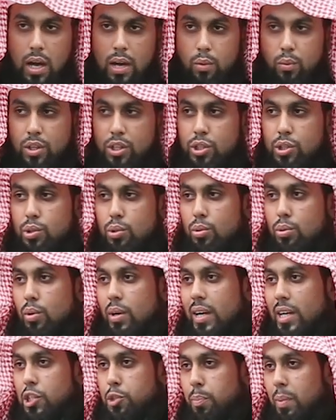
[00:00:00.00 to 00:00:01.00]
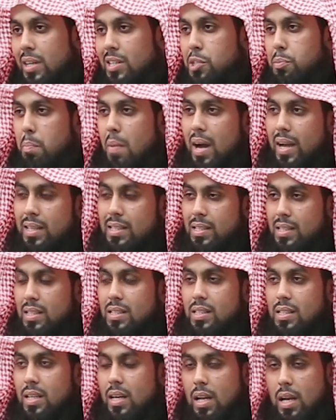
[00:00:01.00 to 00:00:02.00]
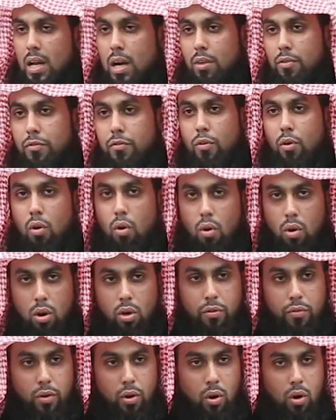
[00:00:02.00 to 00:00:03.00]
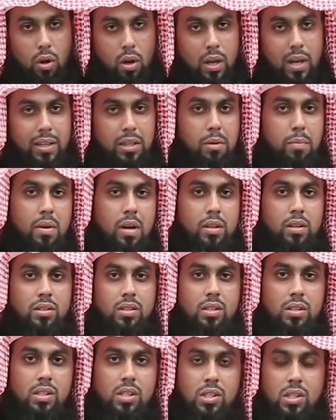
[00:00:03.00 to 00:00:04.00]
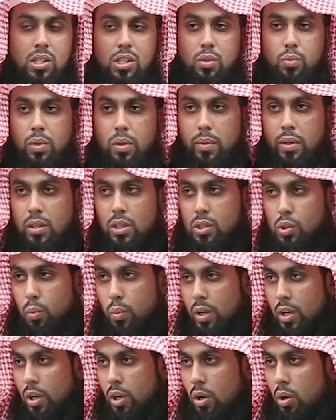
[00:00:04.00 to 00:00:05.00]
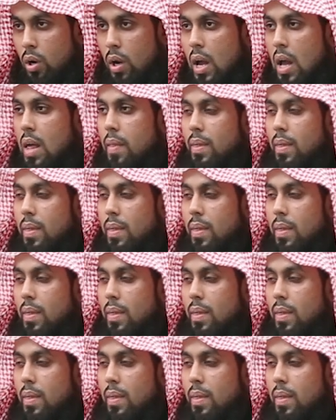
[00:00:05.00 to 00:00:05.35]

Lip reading: I wish to express my sincere love for all of you all and the brothers and sisters viewing this video,